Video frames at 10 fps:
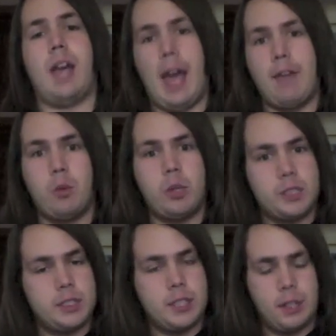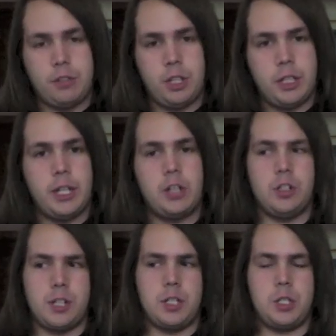everyone is going to side floodgate cards
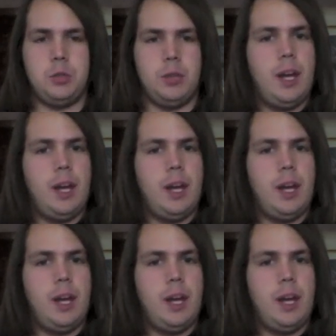against you.